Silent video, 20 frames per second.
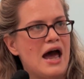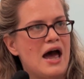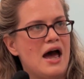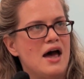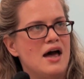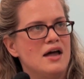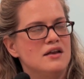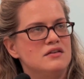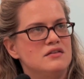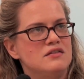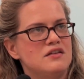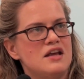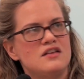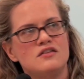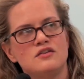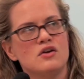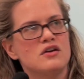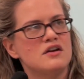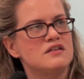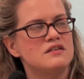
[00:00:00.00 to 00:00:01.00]
And
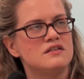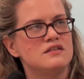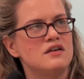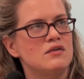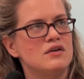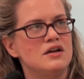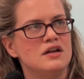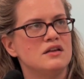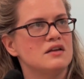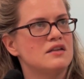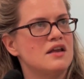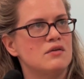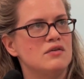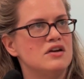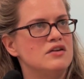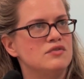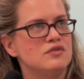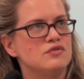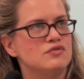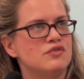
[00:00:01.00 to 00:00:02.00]
it's not necessarily that they're
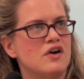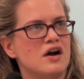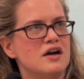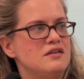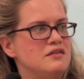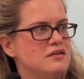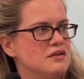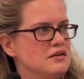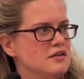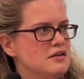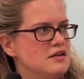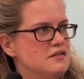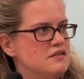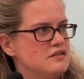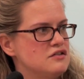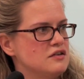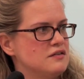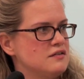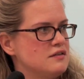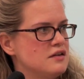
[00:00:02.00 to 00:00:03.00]
even frightened,
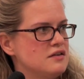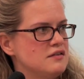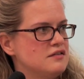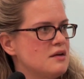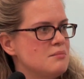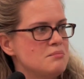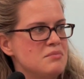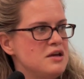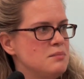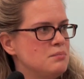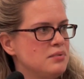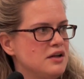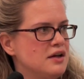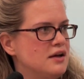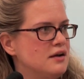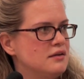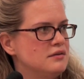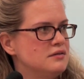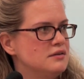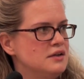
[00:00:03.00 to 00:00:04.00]
it's just that some people
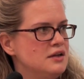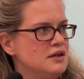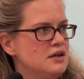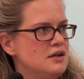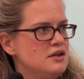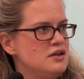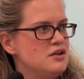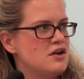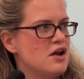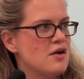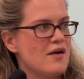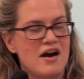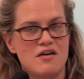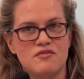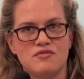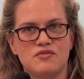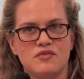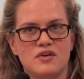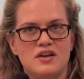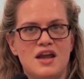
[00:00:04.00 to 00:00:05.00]
have
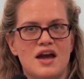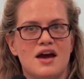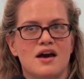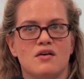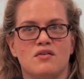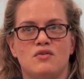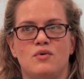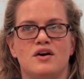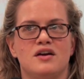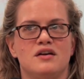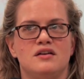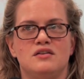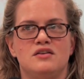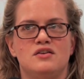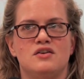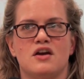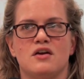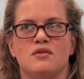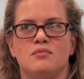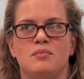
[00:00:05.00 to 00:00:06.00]
quite
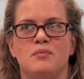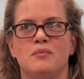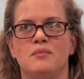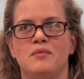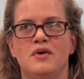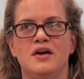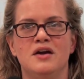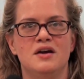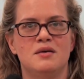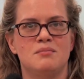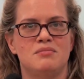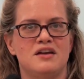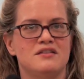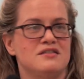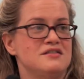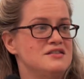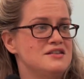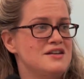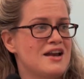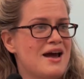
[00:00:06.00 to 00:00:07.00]

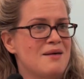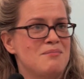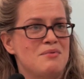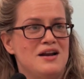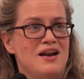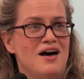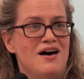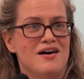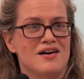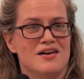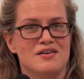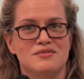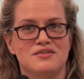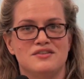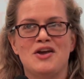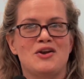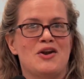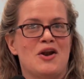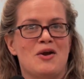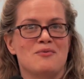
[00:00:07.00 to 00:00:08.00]
pleasant and happy
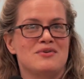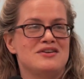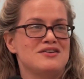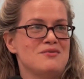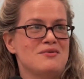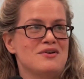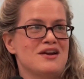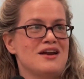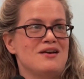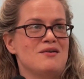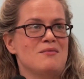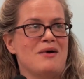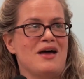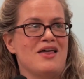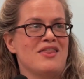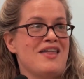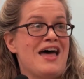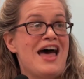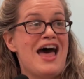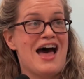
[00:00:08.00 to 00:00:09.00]
lives. You know, we don't want to hear
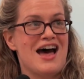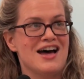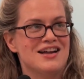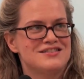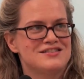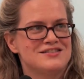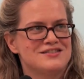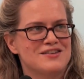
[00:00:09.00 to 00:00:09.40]
about that,